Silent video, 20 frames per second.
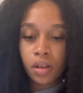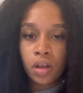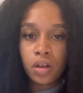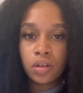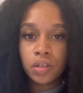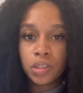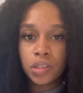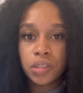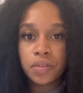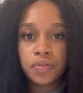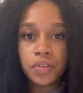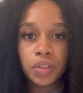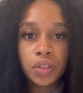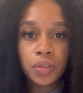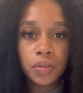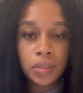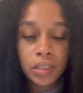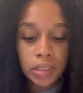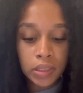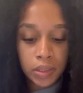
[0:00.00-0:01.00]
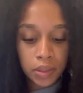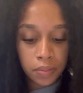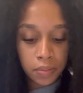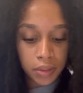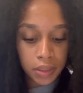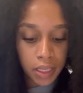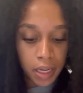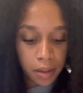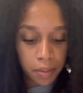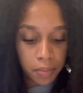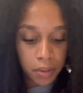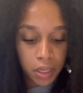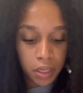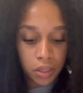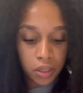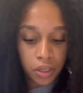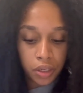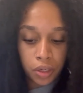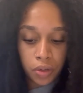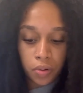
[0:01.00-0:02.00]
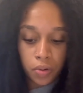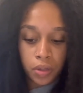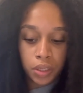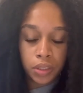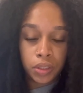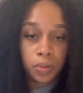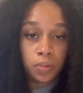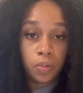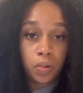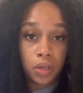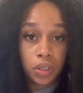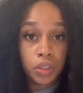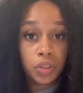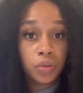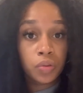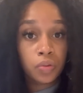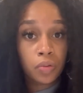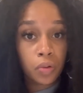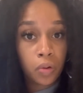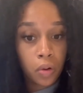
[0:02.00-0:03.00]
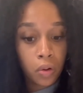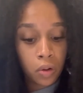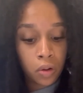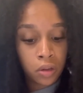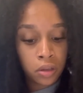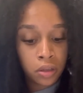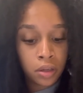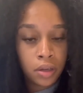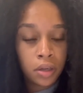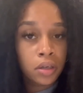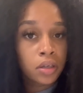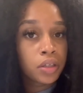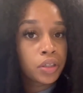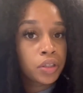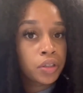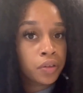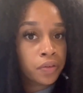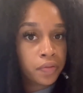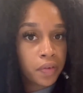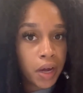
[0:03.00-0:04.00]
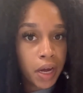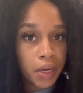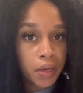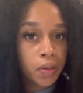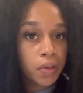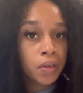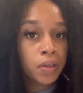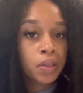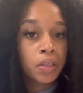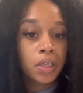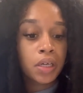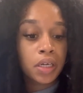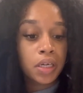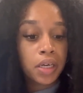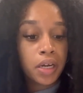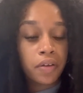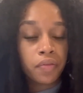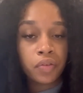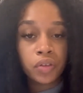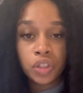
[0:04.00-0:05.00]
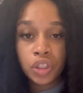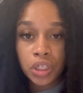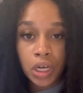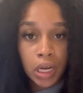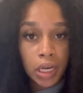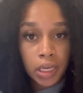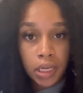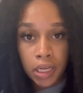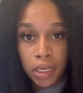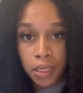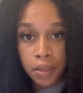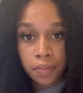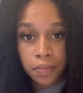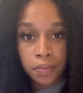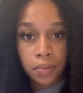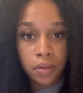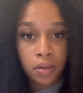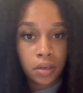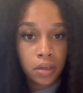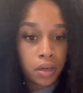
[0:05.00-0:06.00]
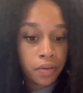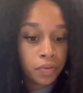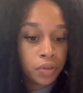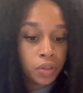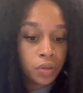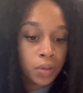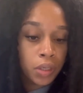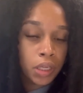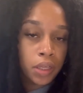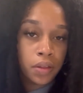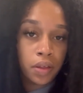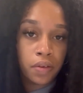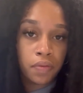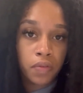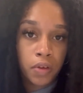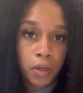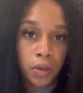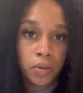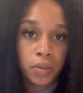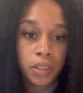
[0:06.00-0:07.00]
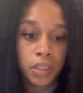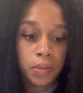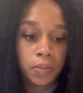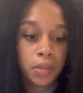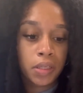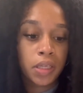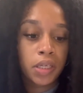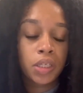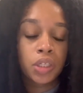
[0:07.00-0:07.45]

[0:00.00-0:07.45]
So if you do see some sediment, you're going to want to roll your vial. Never shake it, never do anything vigorous with it.